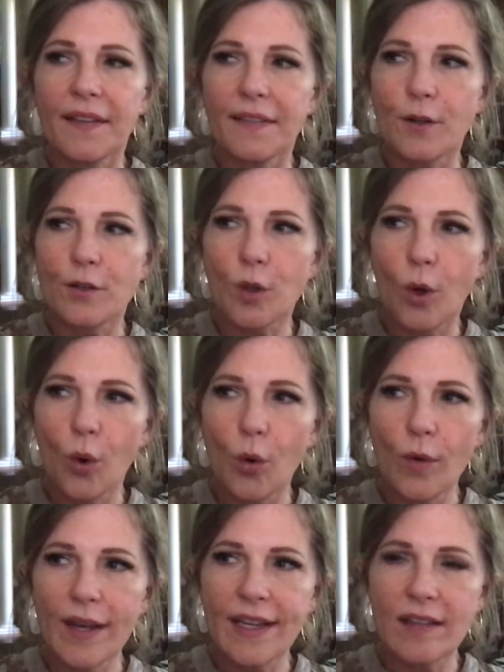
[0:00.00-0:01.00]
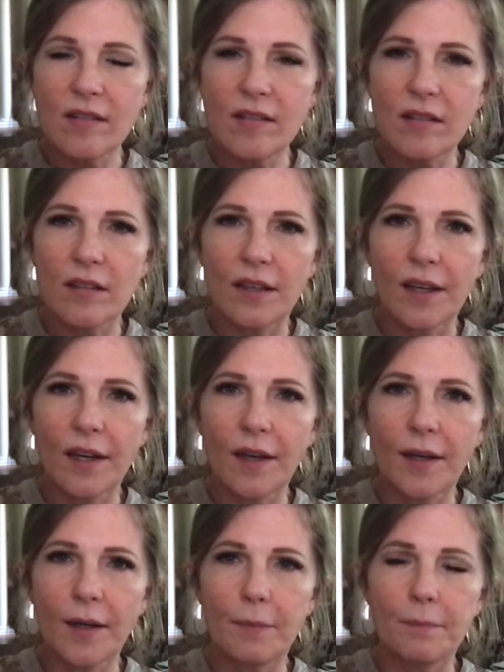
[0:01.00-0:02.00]
there's always
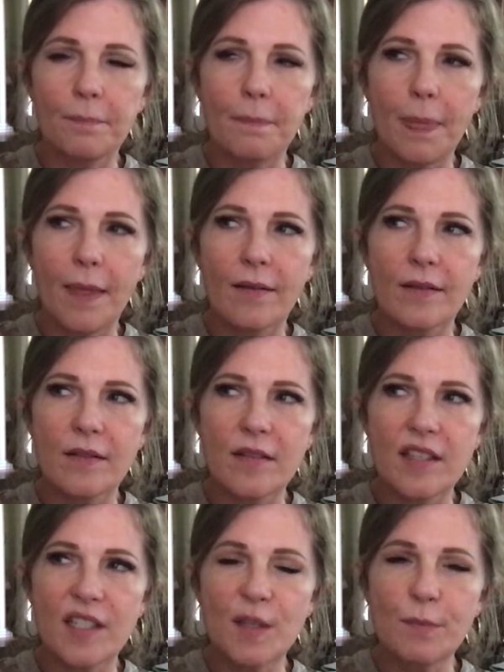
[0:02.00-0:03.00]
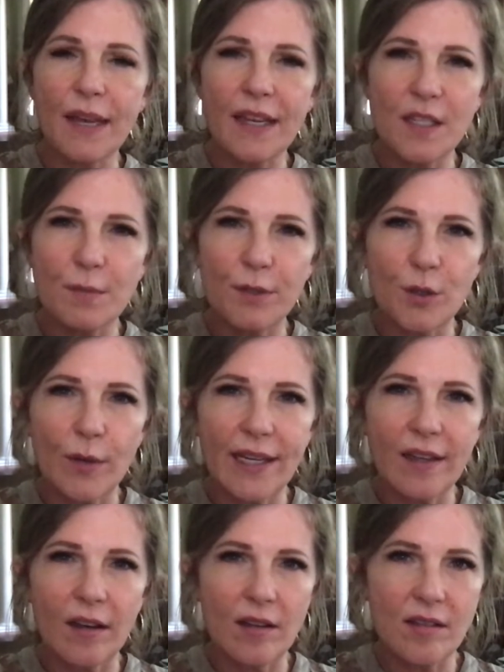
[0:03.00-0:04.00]
um, space
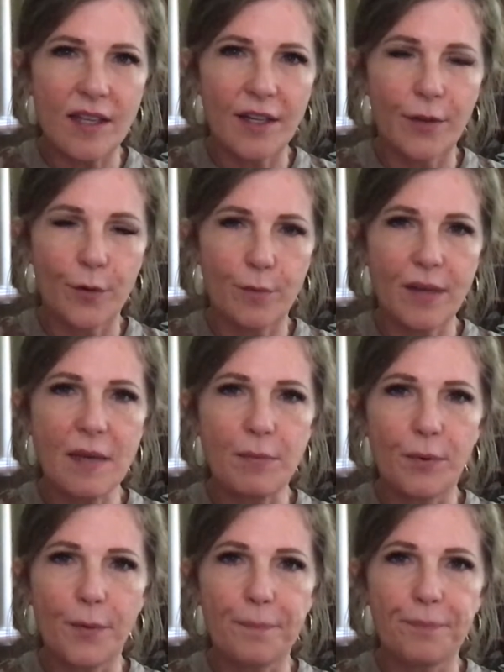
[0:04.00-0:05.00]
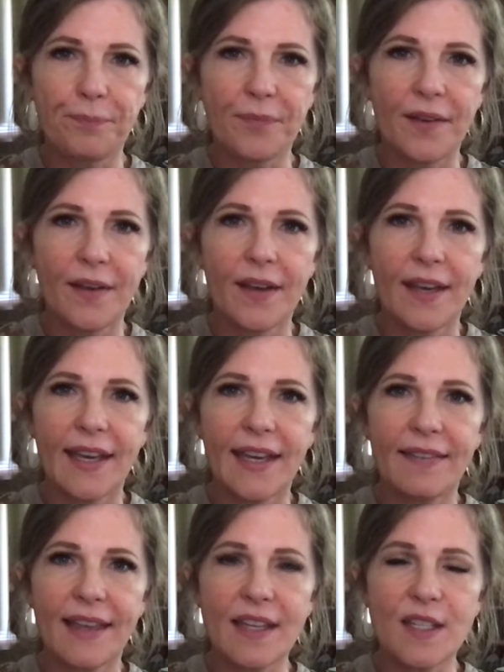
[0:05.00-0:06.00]
between us and other people,
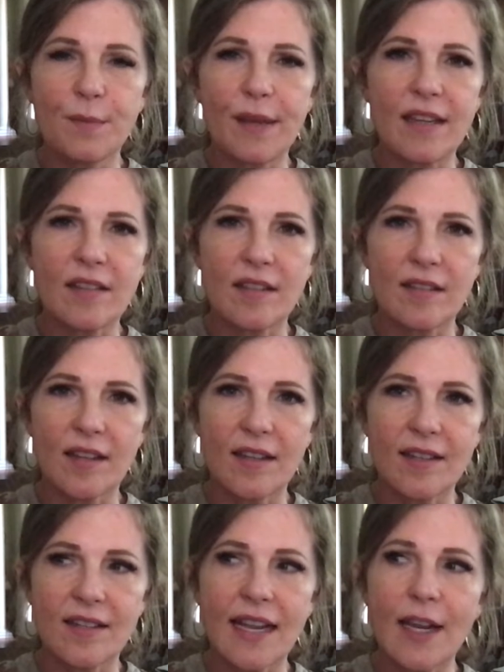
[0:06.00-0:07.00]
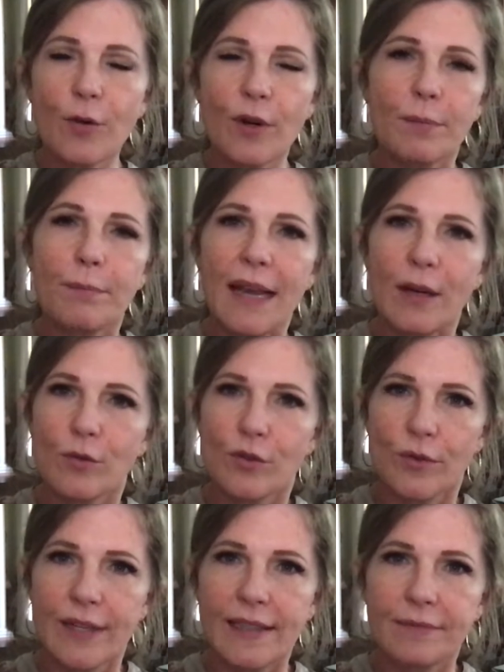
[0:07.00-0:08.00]
and that space is a sacred
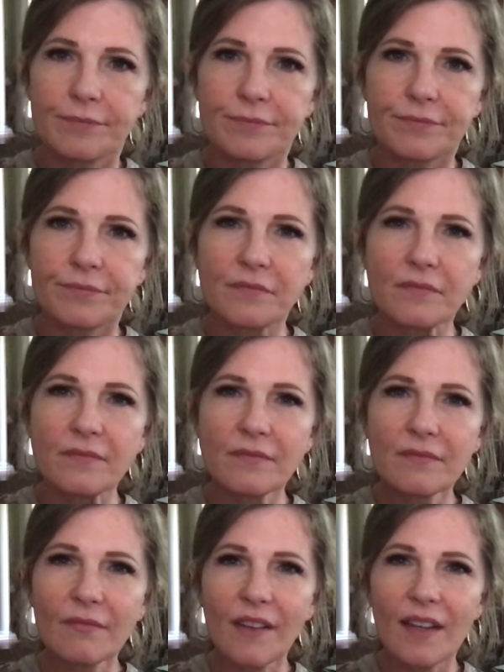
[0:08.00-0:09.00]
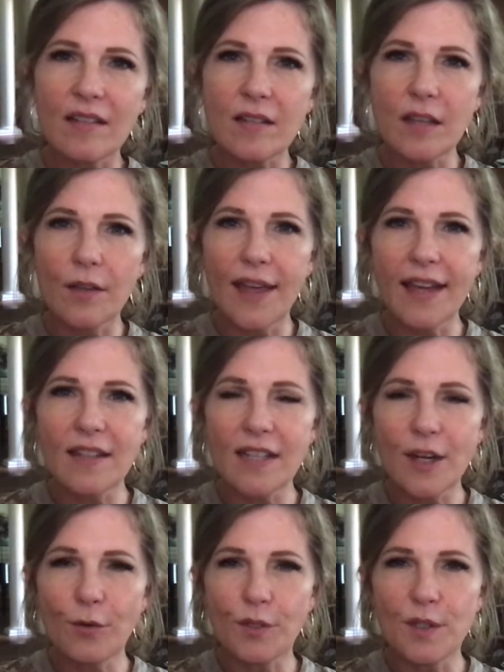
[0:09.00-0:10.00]
boundary. And so that
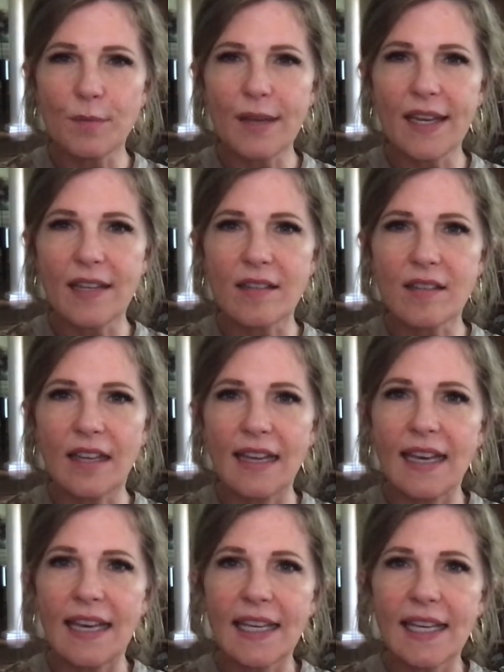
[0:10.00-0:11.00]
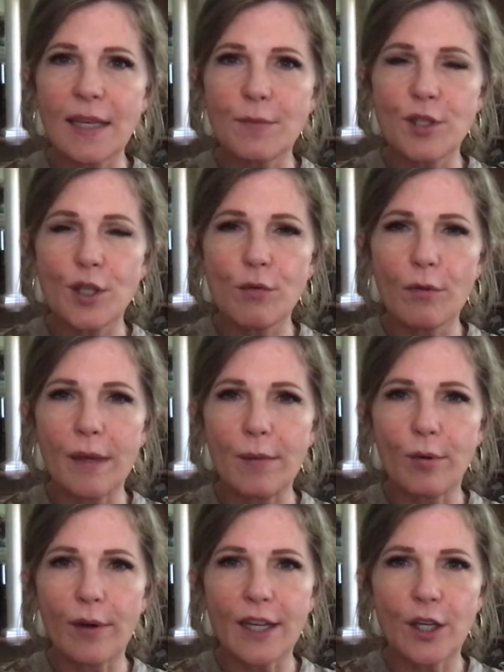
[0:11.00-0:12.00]
sacred space keeps you
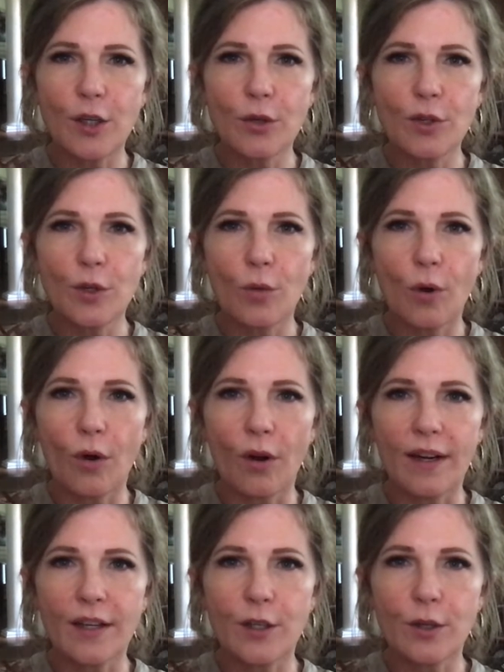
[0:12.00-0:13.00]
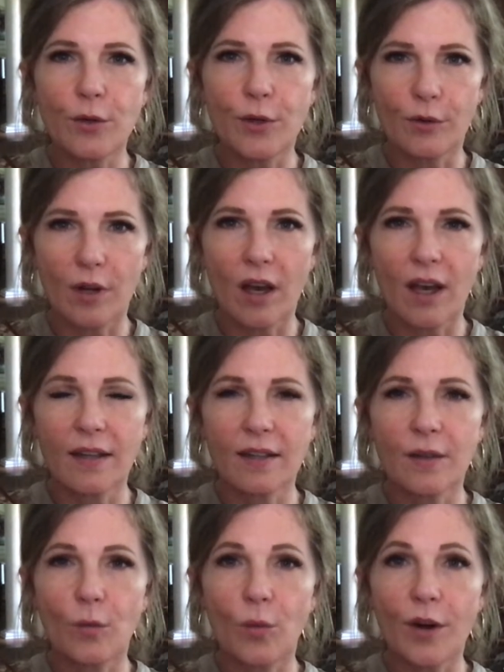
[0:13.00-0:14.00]
remembering who you are and who you're not,
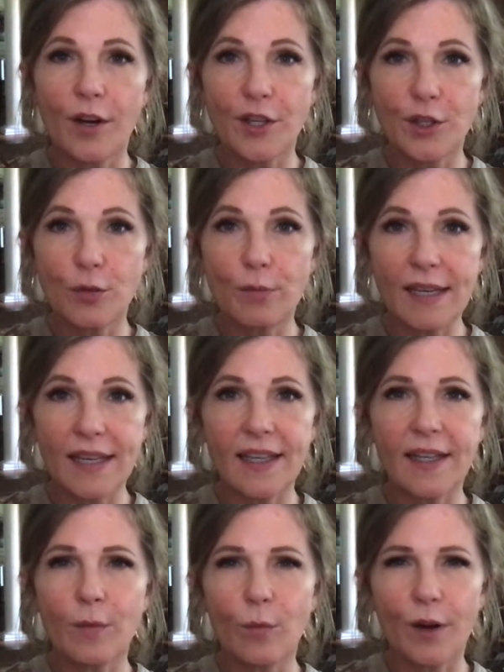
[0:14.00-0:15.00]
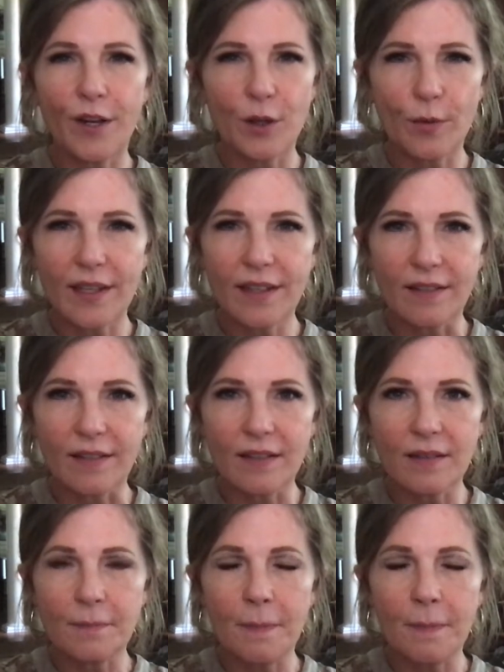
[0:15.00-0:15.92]
and where you begin and where you end.